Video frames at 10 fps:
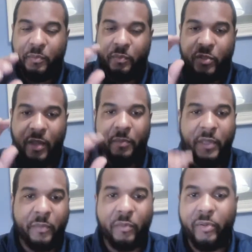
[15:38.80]
some
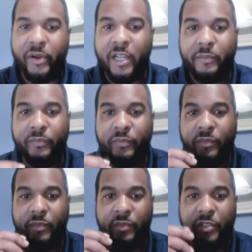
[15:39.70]
people bring up
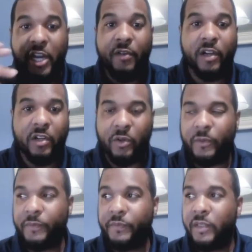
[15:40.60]
Jericho.
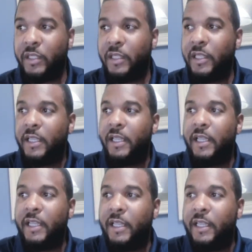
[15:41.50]

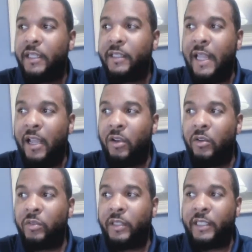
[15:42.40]

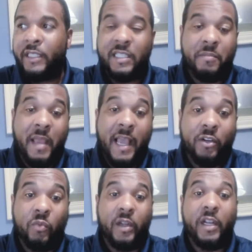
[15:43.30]
Now, it doesn't
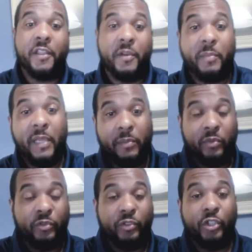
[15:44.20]
matter what other
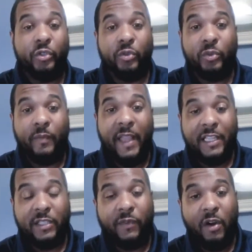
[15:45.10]
people do
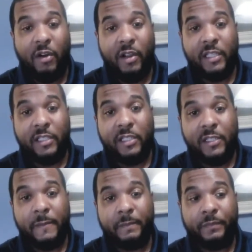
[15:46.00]
as far as
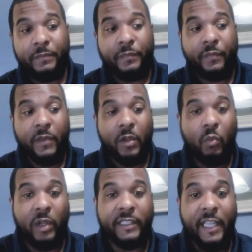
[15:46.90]

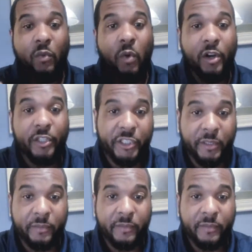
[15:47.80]
what they worship.